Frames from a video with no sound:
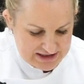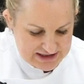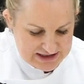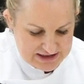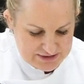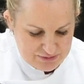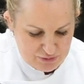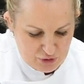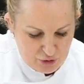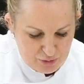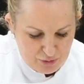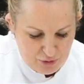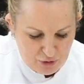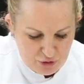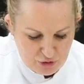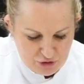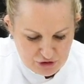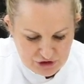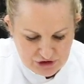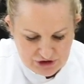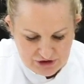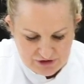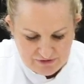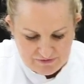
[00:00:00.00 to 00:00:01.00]
a small
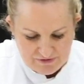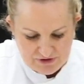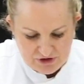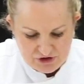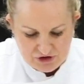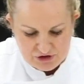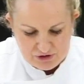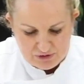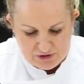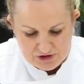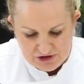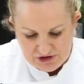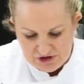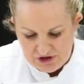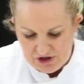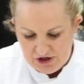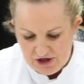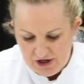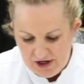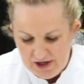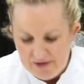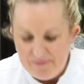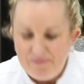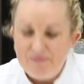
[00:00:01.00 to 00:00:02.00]
portion of the dough at a
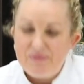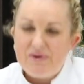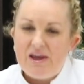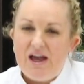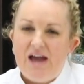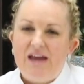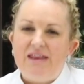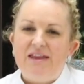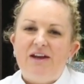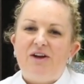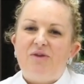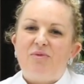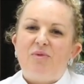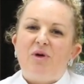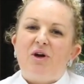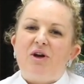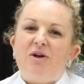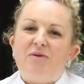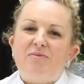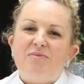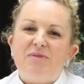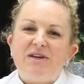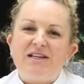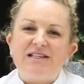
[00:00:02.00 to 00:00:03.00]
time, and then I'm going
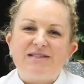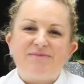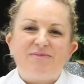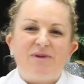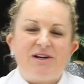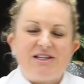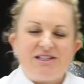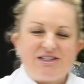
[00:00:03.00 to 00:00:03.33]
to mix my